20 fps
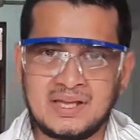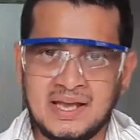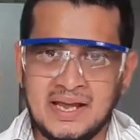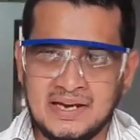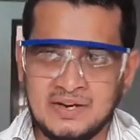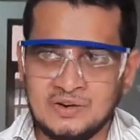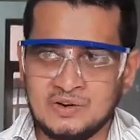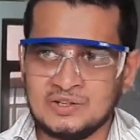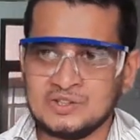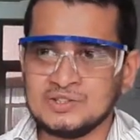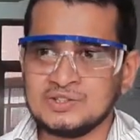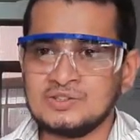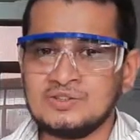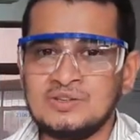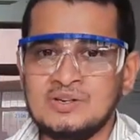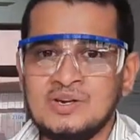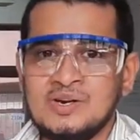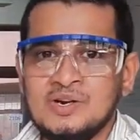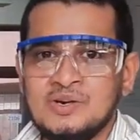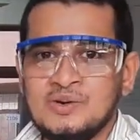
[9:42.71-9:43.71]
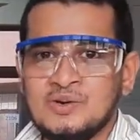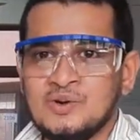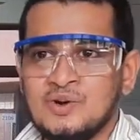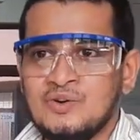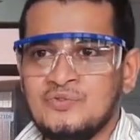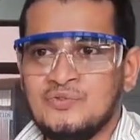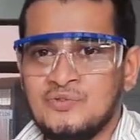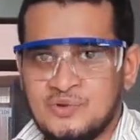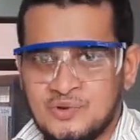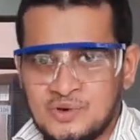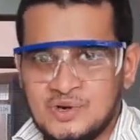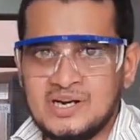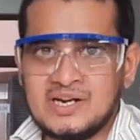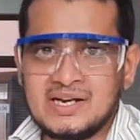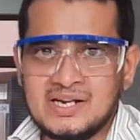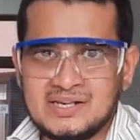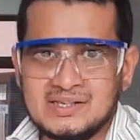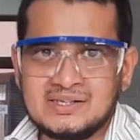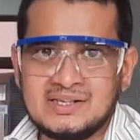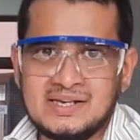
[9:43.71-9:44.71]
and also no food
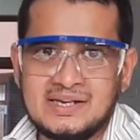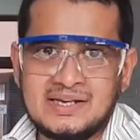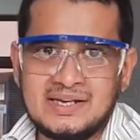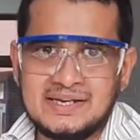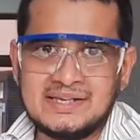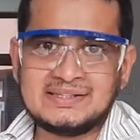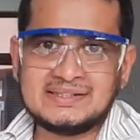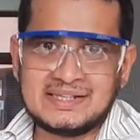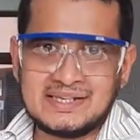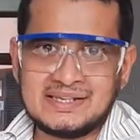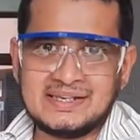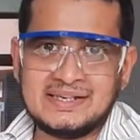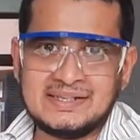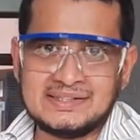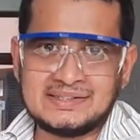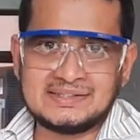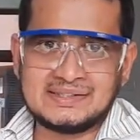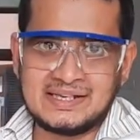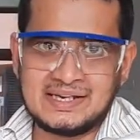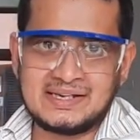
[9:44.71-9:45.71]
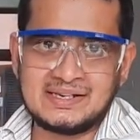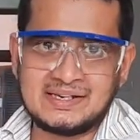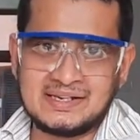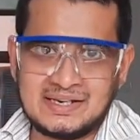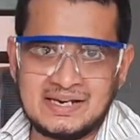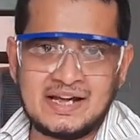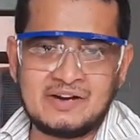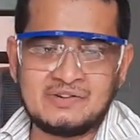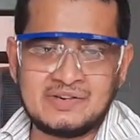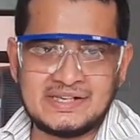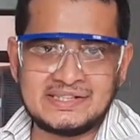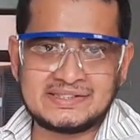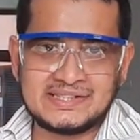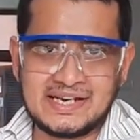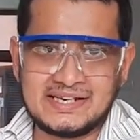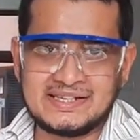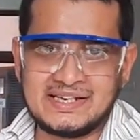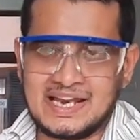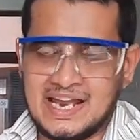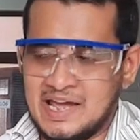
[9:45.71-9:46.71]
is allowed
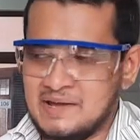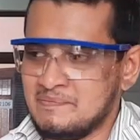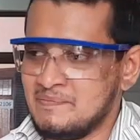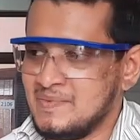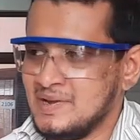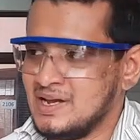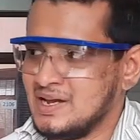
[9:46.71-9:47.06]
inside the lab.